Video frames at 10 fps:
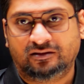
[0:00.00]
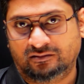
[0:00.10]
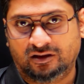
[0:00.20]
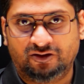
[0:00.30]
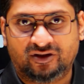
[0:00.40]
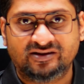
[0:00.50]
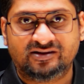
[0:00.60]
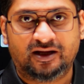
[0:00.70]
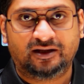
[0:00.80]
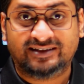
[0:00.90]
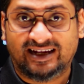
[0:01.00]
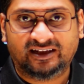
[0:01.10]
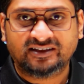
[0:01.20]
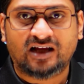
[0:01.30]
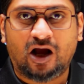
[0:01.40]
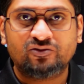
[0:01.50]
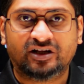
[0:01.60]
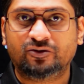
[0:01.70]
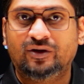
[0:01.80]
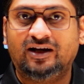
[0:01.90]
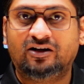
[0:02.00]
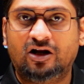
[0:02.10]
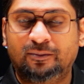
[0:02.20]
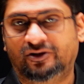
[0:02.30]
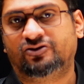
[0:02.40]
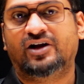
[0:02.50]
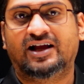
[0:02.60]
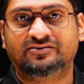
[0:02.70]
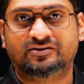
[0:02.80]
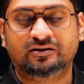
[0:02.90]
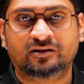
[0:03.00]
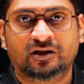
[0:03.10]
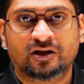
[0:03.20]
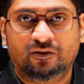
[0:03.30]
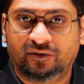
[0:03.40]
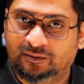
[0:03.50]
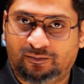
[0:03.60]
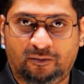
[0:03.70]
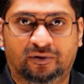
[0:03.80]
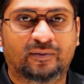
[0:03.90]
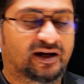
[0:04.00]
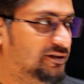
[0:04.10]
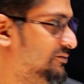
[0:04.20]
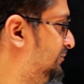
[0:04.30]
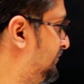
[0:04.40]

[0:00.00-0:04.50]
you can say techniques. How can you elaborate your answer with the proper manner?